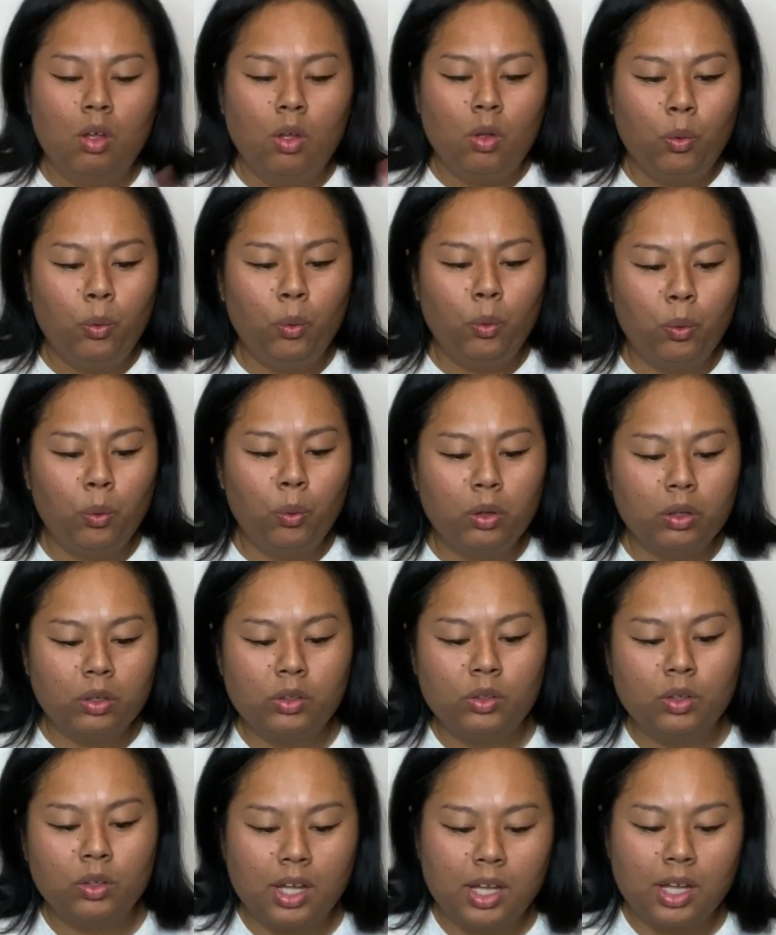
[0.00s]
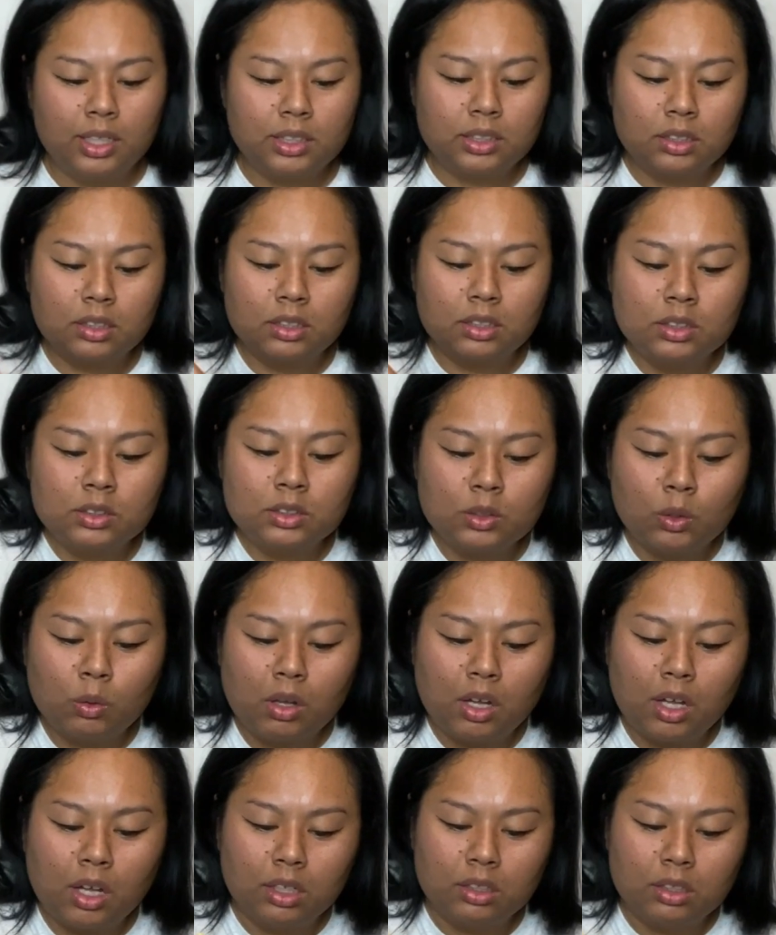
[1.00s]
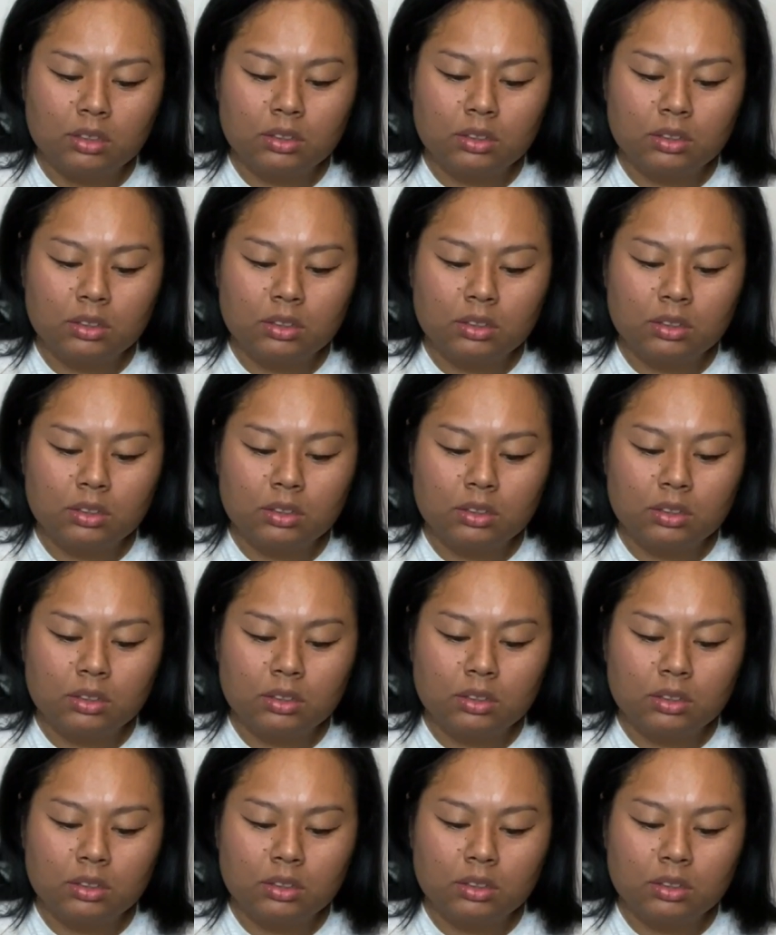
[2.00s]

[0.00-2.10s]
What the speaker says: Whew, you guys, it's so hot.